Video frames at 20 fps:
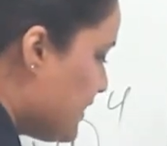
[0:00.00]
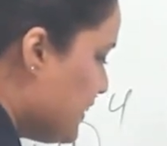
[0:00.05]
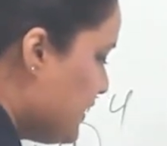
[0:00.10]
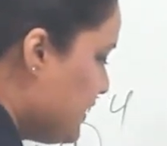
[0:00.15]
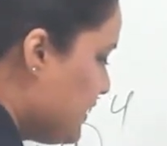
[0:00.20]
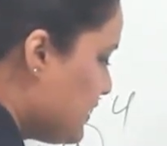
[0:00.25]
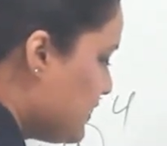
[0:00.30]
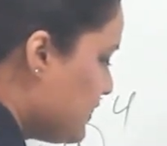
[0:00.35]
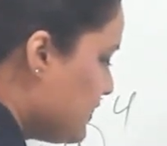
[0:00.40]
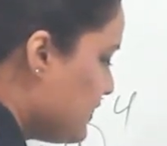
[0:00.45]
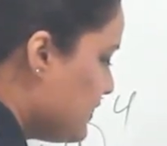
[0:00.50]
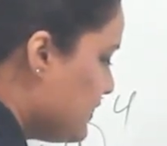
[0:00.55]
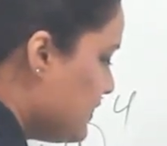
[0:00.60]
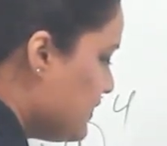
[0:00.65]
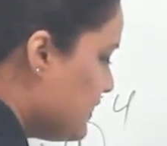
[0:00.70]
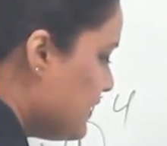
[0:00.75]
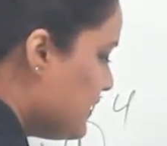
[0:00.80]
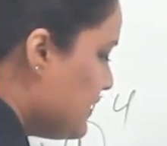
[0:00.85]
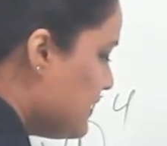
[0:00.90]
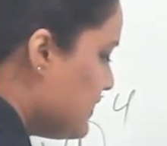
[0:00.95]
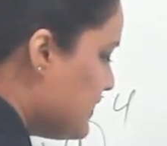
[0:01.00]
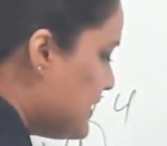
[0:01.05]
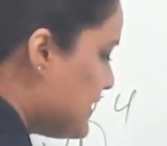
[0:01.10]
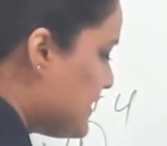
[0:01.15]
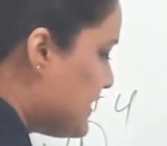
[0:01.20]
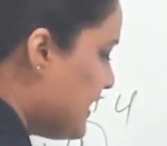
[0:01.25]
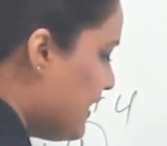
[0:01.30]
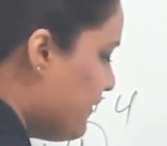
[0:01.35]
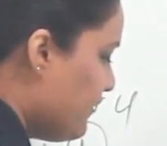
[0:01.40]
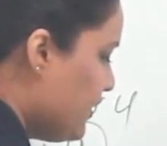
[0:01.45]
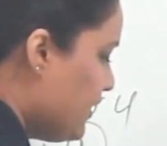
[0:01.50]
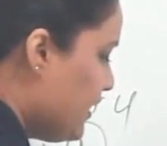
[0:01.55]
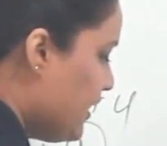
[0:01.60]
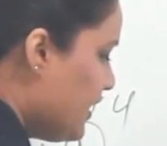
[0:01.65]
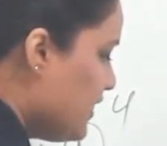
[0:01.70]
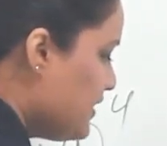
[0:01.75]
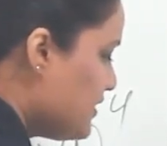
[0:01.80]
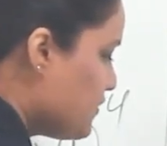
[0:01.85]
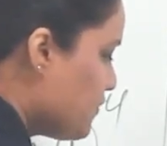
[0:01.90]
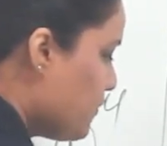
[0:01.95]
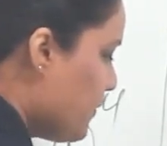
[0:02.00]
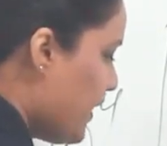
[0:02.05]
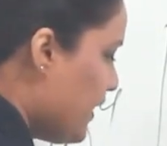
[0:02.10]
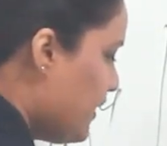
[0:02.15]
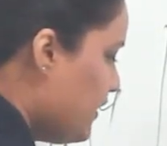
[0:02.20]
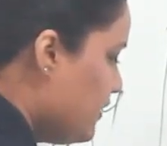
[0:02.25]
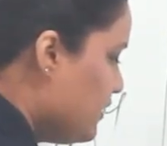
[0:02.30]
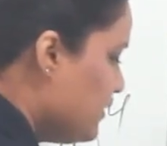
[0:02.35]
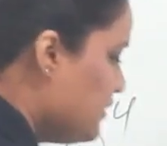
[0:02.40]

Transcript: it 7a square.